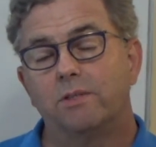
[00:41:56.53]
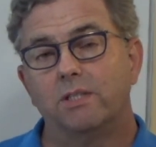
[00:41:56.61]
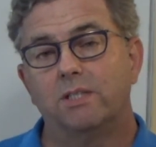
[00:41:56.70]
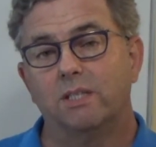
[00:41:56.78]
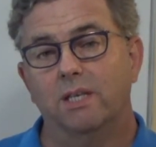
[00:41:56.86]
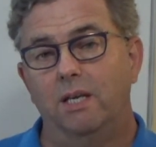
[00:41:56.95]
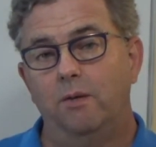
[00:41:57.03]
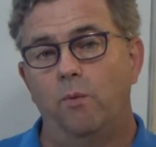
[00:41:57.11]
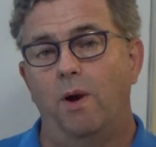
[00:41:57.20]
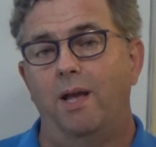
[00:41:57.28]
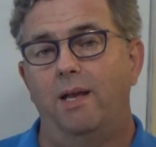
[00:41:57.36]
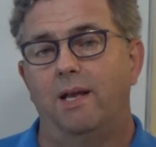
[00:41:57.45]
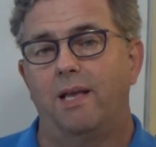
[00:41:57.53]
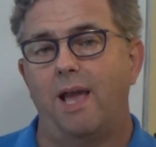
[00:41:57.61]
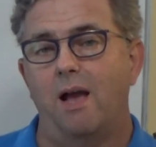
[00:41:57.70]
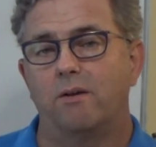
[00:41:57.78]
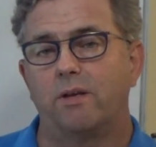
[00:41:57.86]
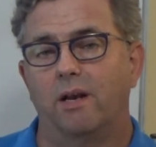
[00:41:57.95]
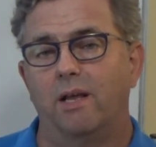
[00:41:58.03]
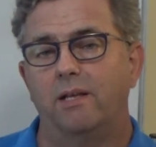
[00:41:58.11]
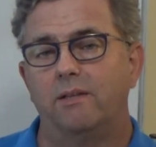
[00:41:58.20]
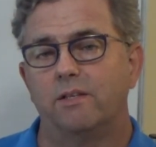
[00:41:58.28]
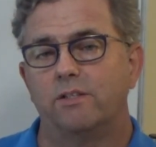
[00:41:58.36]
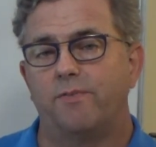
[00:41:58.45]
us a neat way to
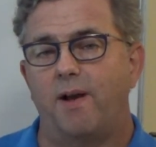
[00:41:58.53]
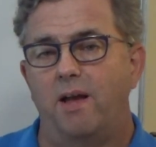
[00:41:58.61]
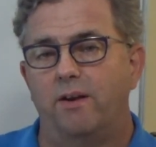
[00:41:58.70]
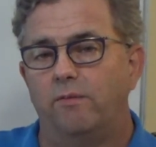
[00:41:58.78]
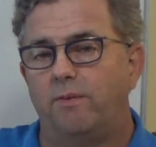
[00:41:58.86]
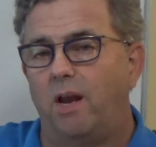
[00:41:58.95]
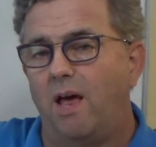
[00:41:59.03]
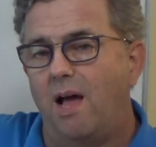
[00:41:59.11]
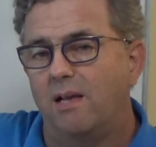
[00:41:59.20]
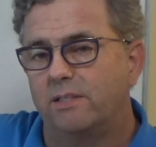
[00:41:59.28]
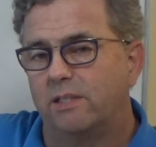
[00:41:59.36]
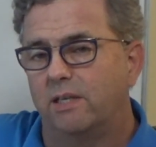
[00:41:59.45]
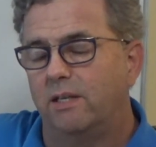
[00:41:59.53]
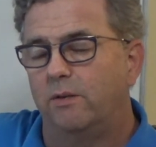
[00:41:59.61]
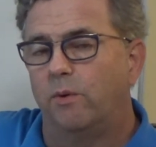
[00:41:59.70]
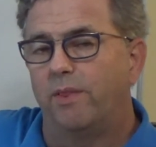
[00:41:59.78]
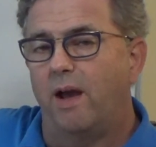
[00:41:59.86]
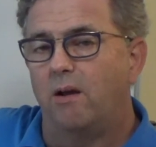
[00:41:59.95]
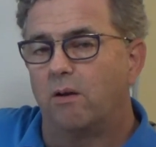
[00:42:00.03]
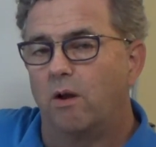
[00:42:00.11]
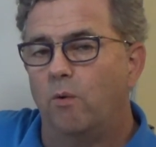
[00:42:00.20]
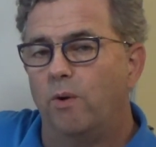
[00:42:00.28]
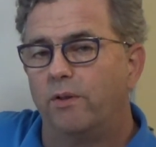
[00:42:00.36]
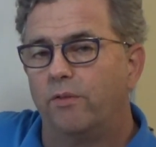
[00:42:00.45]
calculate this final velocity without
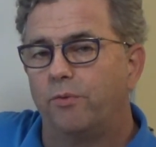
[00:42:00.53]
going